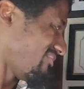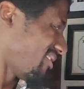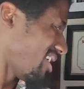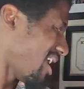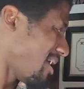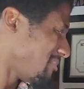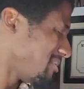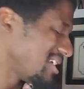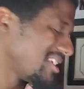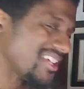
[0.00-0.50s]

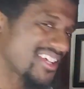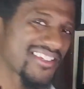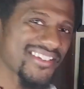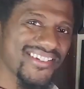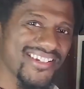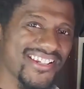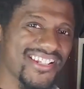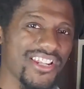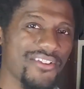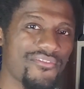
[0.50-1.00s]
I mean, it's
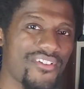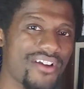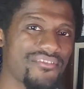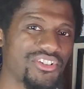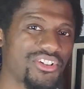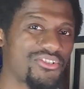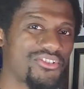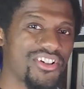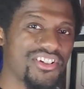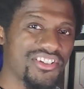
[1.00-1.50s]
65
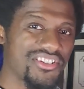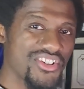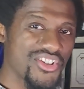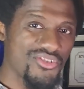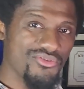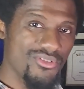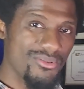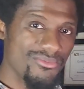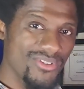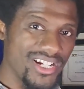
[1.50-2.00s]
degrees in this
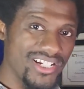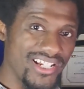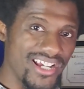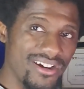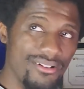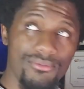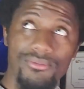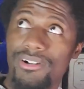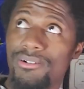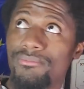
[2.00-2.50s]
room right
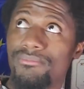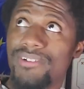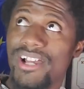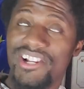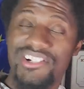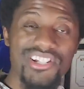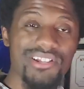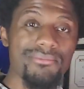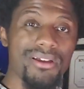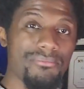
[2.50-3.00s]
now. Well,
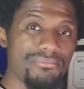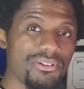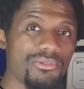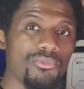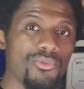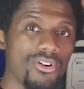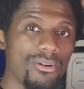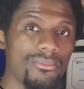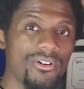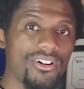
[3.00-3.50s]
actually, it might be
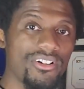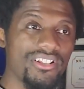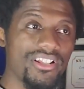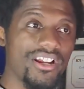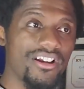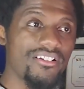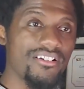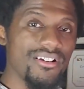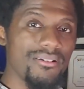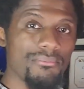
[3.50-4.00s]
warmer in
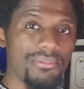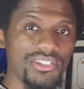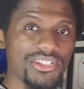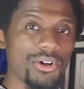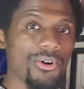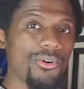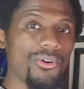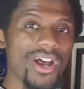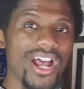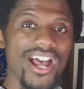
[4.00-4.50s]
there, but the
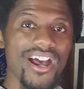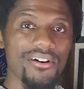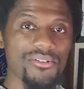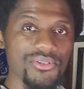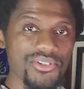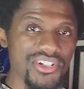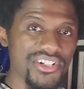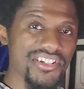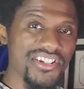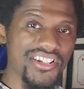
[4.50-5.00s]
whole
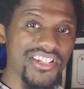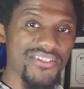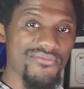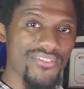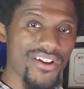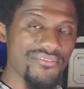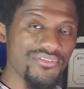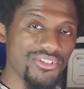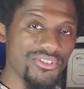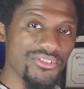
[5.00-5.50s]
house is
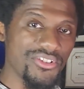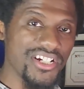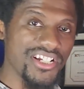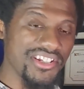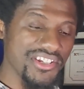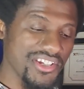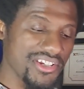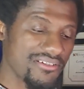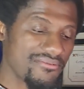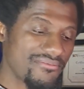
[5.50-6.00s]
65
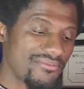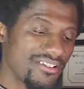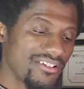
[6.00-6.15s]
degrees.